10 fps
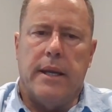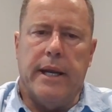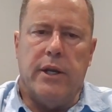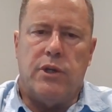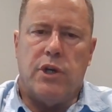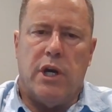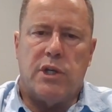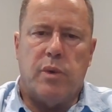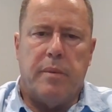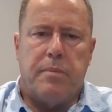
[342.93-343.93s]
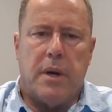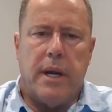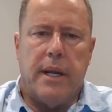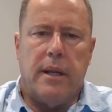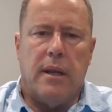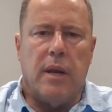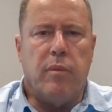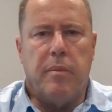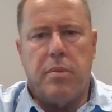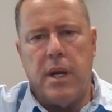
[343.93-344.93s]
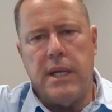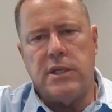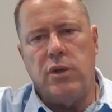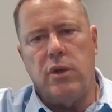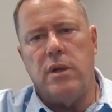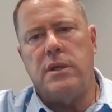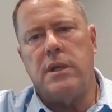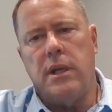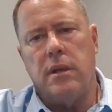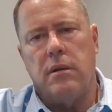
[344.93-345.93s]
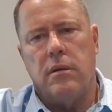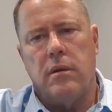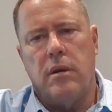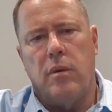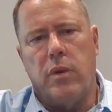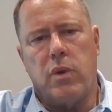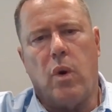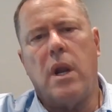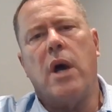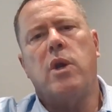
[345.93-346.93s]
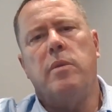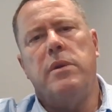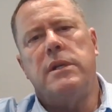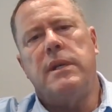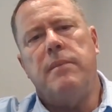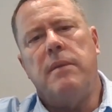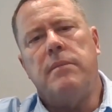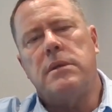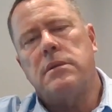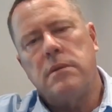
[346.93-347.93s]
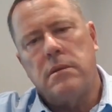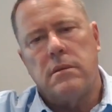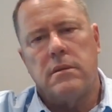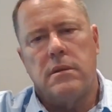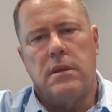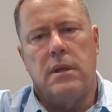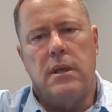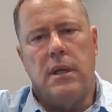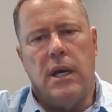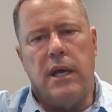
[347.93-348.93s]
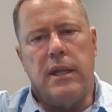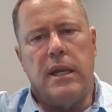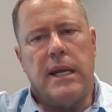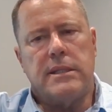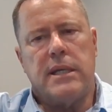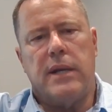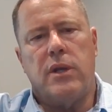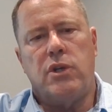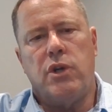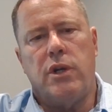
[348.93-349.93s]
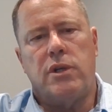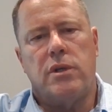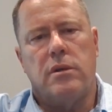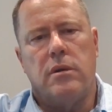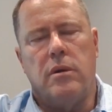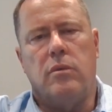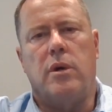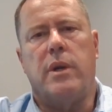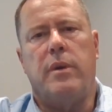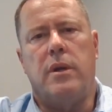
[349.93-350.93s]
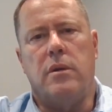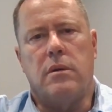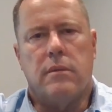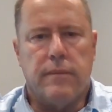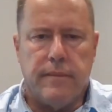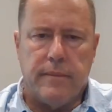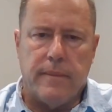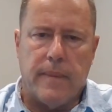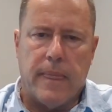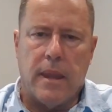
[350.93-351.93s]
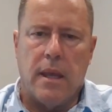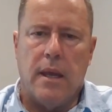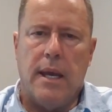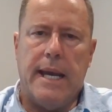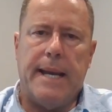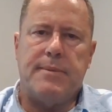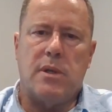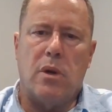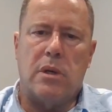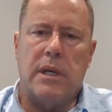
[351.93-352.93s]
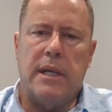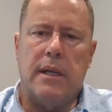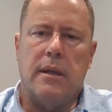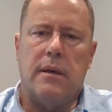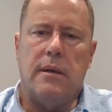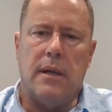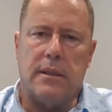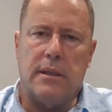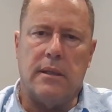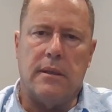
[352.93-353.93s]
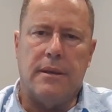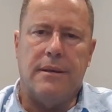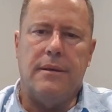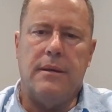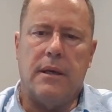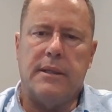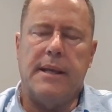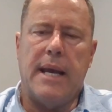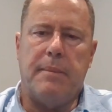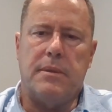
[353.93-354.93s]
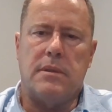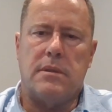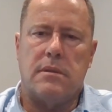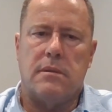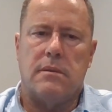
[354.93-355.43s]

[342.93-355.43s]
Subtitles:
In church, we pray and we praise in unity with all our community members. And then outside the church, what do? Absolutely nothing. Nothing happens.